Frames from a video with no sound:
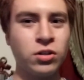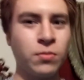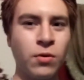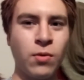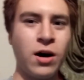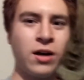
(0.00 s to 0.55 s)
to
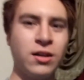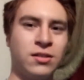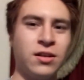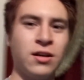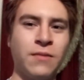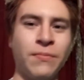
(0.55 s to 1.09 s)
Brawadis.
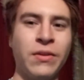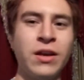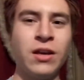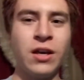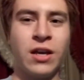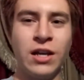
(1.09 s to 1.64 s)

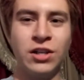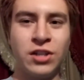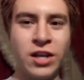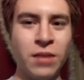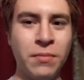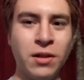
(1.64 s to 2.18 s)
He just
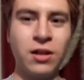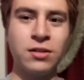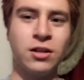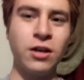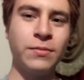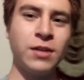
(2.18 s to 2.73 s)
hit 1,000,000
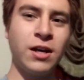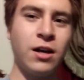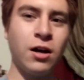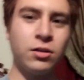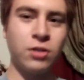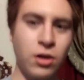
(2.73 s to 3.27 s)
subs, and
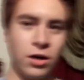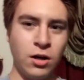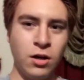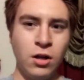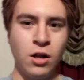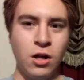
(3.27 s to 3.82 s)
also,
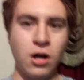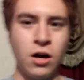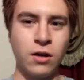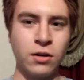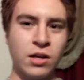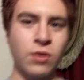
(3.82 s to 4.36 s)

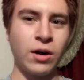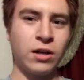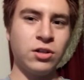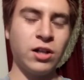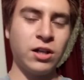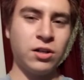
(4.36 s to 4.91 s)

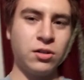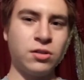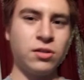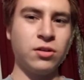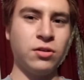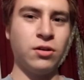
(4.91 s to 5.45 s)
congratulations
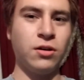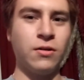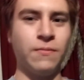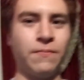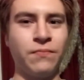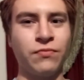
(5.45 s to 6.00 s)
to
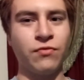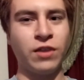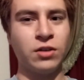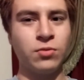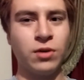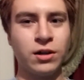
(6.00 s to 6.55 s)

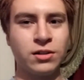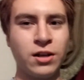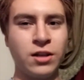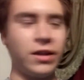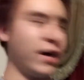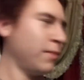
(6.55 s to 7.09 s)
FaZe Rugs and
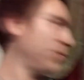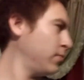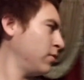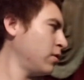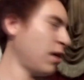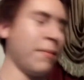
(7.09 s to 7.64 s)
Adapt.
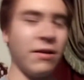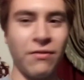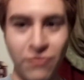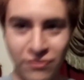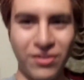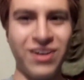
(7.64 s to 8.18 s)
I mean,
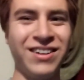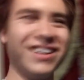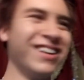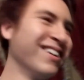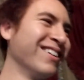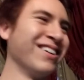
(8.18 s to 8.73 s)

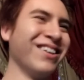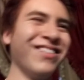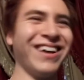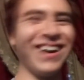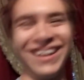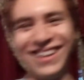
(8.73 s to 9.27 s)
oh
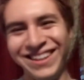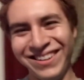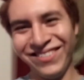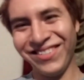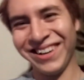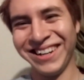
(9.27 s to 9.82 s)
my god,
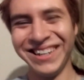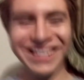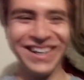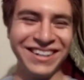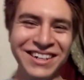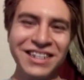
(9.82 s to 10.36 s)
freaking
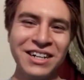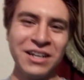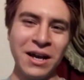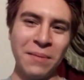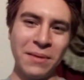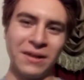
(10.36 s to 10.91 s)
Adapt.
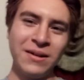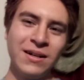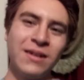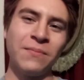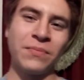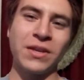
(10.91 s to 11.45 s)
No, but
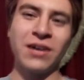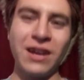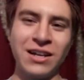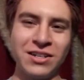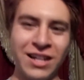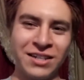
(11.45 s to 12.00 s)

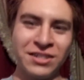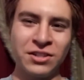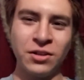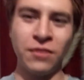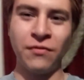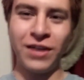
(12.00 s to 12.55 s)
congratulations
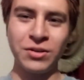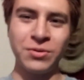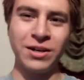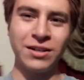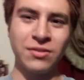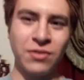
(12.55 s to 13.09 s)
to FaZe
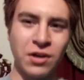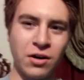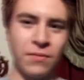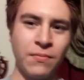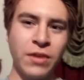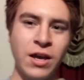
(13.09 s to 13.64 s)
Rugs
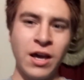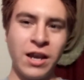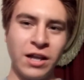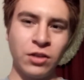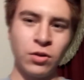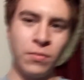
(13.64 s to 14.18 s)
for
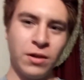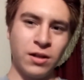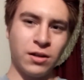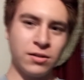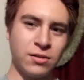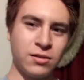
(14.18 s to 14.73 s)
hitting
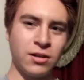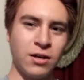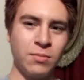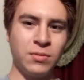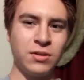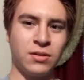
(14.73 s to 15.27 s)
3,000,000
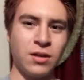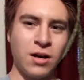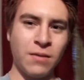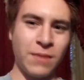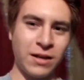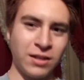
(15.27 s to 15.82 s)
subs.
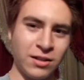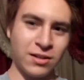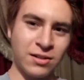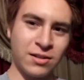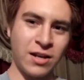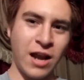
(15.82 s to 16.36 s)
I think
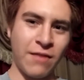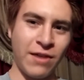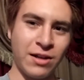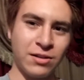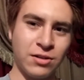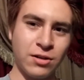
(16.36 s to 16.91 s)
this is an
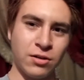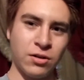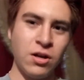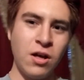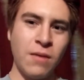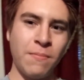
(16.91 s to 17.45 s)
advance, so
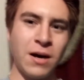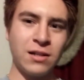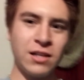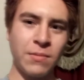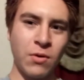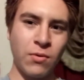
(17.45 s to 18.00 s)
by the
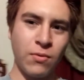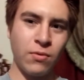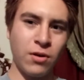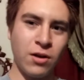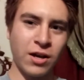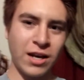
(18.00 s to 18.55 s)
time you're
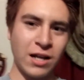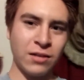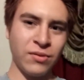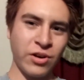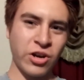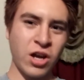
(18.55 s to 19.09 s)
looking at this
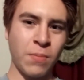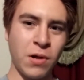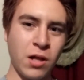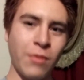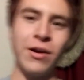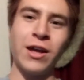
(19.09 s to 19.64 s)
video, he
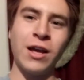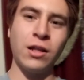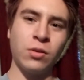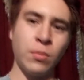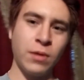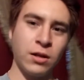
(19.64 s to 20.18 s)
probably already hit
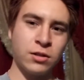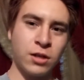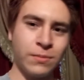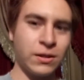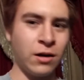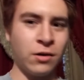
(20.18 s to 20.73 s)
3,000,000
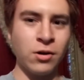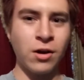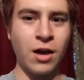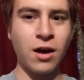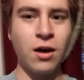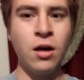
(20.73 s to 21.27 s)
subs. I don't know
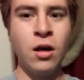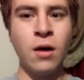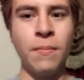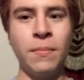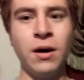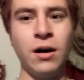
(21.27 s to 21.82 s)
yet,
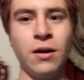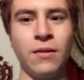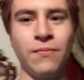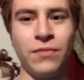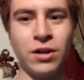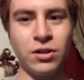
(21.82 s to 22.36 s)

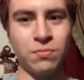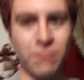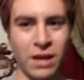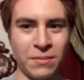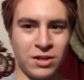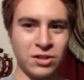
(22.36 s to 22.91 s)
but no,
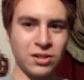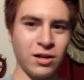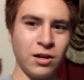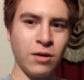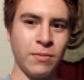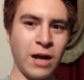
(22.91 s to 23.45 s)
maybe just in a
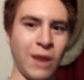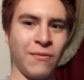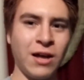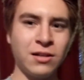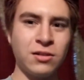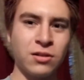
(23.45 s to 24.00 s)
little bit
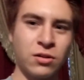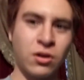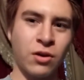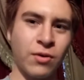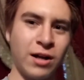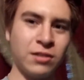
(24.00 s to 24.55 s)
advanced.
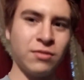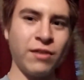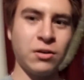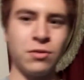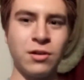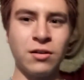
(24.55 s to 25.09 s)
Congrats,
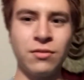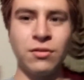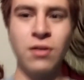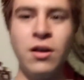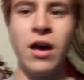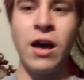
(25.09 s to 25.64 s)
FaZe Rugs,
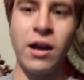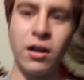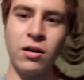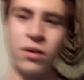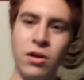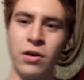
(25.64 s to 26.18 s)

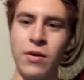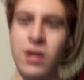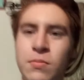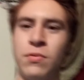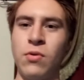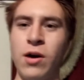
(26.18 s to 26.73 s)
and congrats,
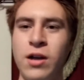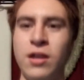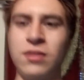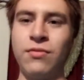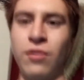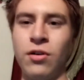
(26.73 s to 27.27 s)

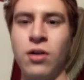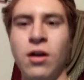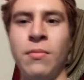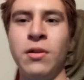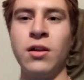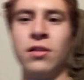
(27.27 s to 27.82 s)
Brawadis, for
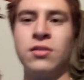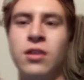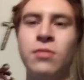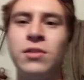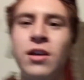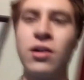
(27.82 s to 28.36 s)
1,000,000
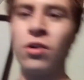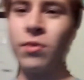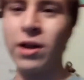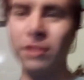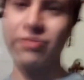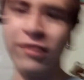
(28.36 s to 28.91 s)
subs, and
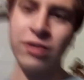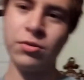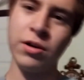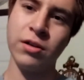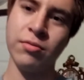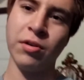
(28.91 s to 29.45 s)
congrats, FaZe
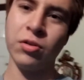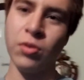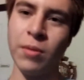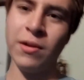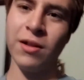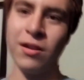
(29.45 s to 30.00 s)
Rugs, for
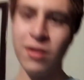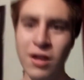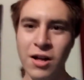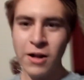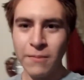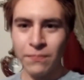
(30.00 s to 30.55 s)
3,000,000.
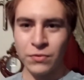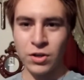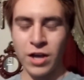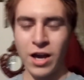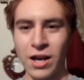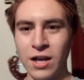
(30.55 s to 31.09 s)
So
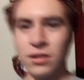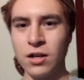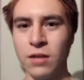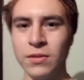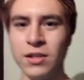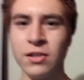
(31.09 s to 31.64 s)
yeah, guys,
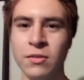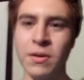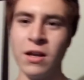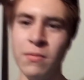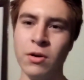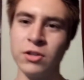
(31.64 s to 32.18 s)
this has
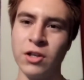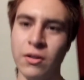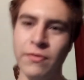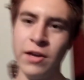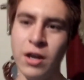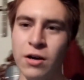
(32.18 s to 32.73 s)
been mostly the
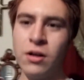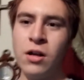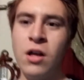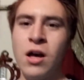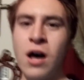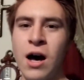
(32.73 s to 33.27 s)
video.
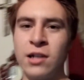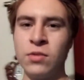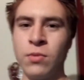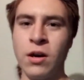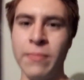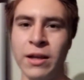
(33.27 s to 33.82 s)
I just
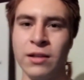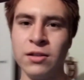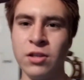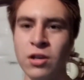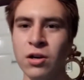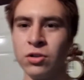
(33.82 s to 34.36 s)
want to make
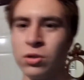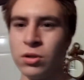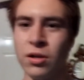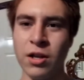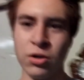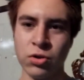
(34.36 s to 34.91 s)
this, a
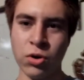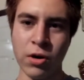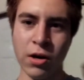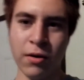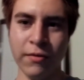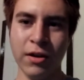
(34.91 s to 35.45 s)
little short
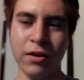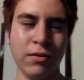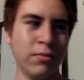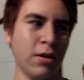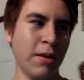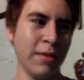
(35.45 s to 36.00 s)
little video.
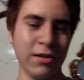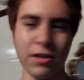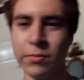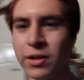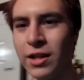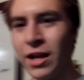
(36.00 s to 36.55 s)
Well, I mean, it's
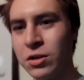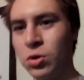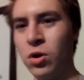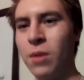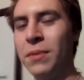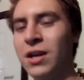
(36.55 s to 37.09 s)
not really that
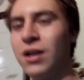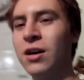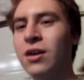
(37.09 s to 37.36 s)
short, but